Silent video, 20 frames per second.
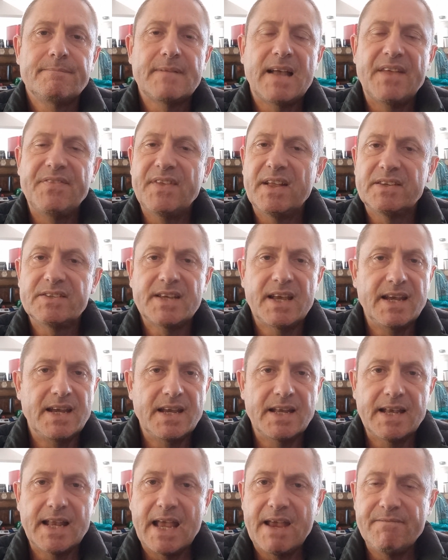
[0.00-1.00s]
And they're
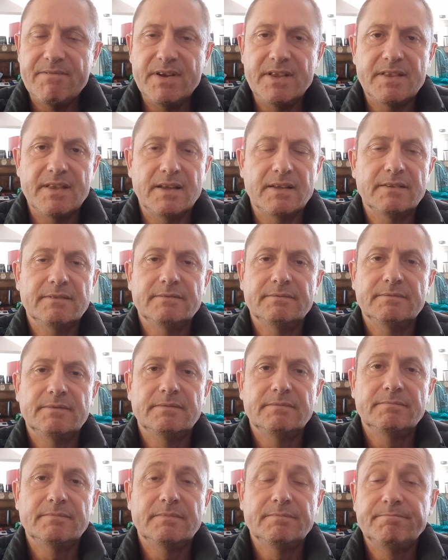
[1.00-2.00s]
taking everything.
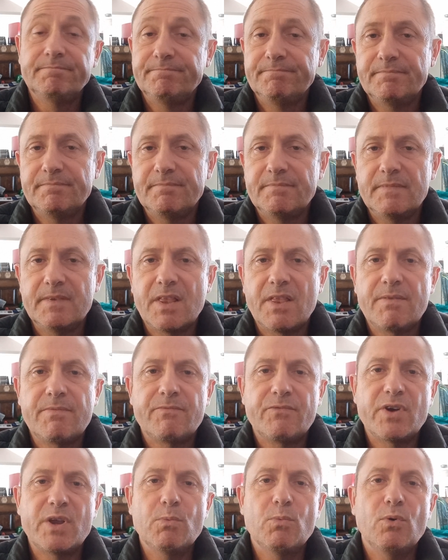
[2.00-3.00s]

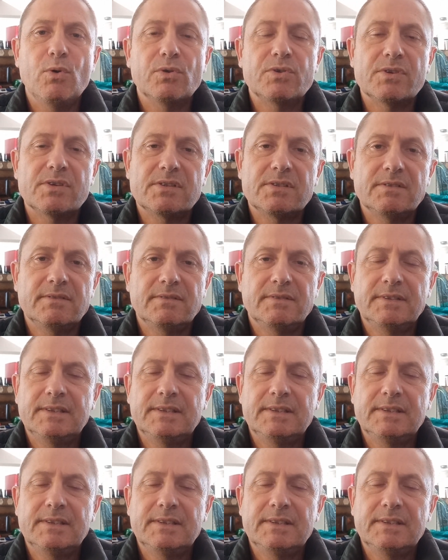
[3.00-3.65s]
Free waters.